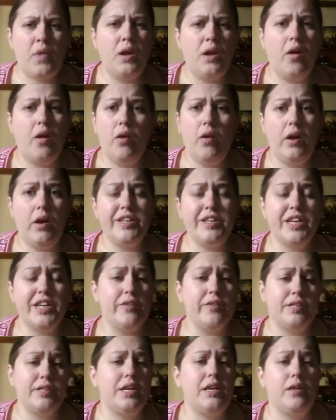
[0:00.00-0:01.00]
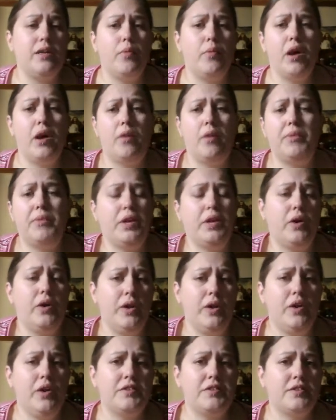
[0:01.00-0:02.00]
And I like cherries anyway. I mean, I
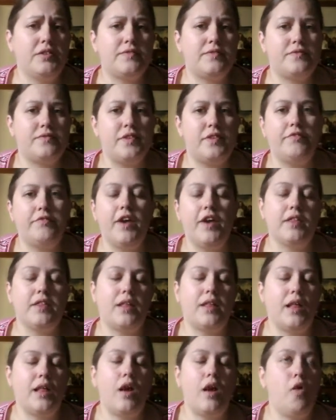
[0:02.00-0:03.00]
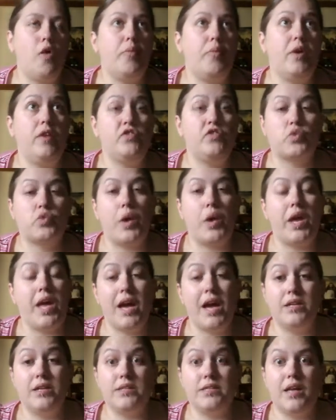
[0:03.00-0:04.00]
like the fact that they are both sweet
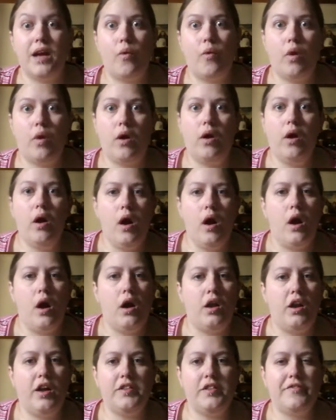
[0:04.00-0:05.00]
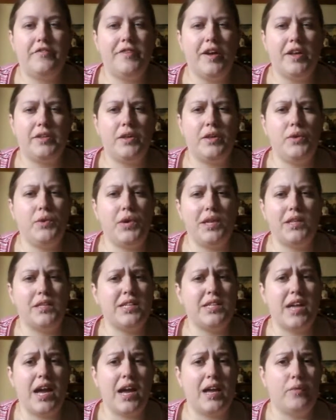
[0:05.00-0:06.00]
and sour. I like the fact that you get the
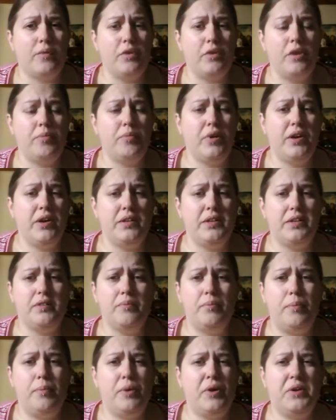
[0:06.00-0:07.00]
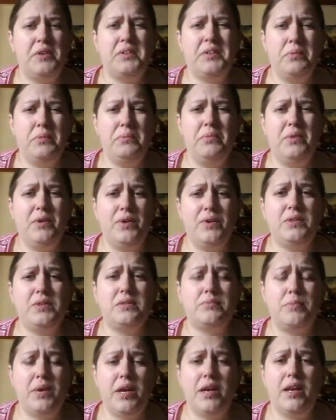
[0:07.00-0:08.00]
tang when you bite in them, but I don't like
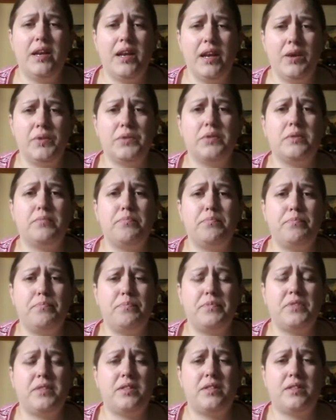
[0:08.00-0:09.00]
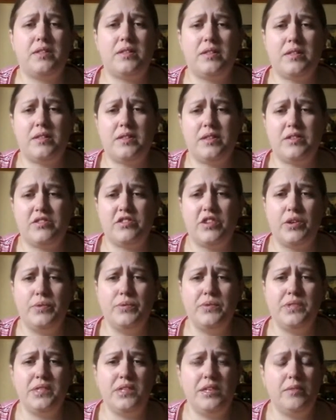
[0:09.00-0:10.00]
spitting out the
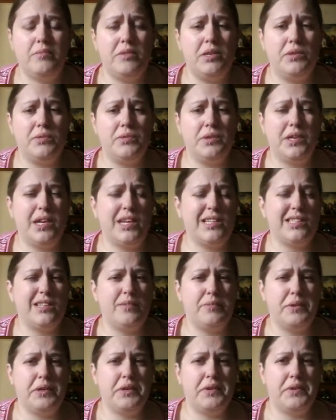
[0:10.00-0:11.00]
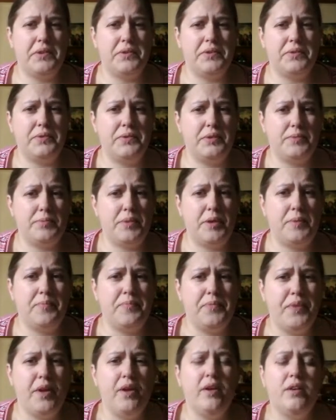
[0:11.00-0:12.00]
stones in the middle, and that's the bit that annoys me.
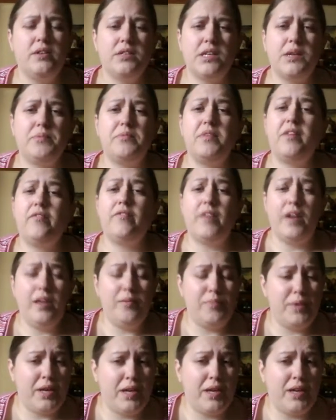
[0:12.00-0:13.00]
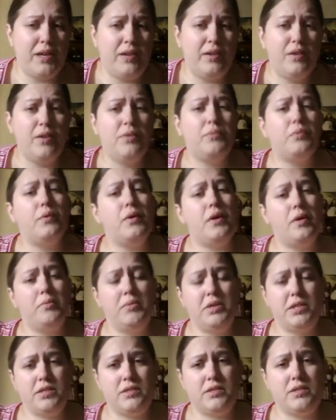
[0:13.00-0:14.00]
So hopefully vaping it will help
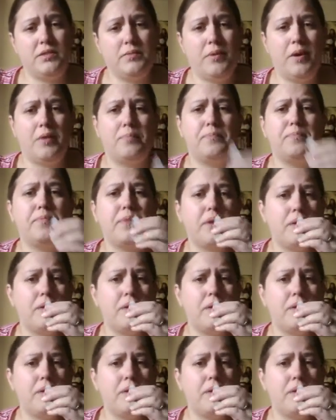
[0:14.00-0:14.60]
me just as well.